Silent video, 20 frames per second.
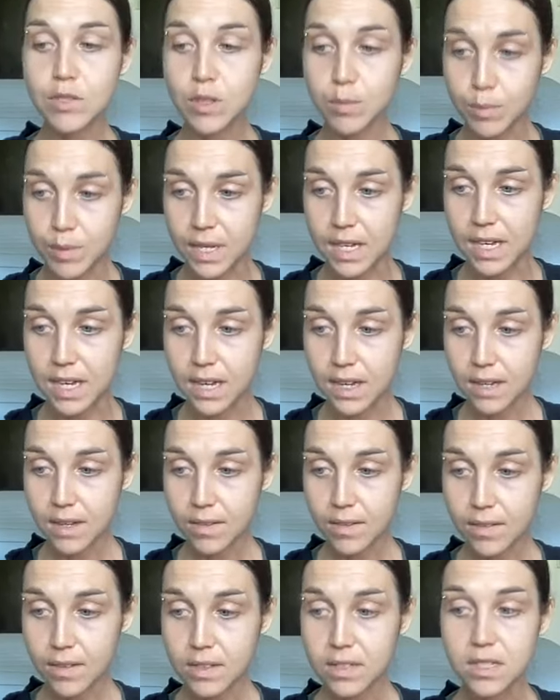to be,
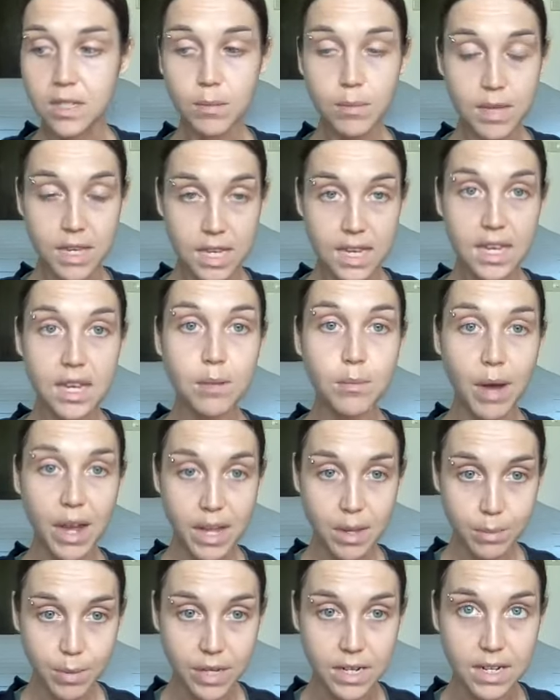to me, in my
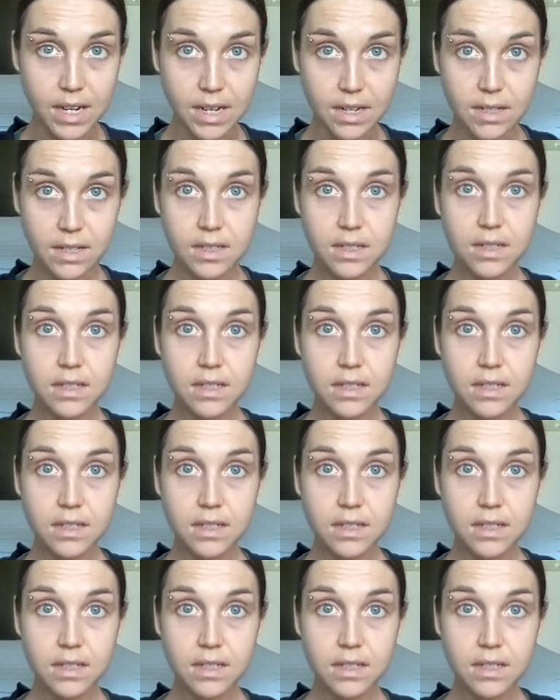opinion,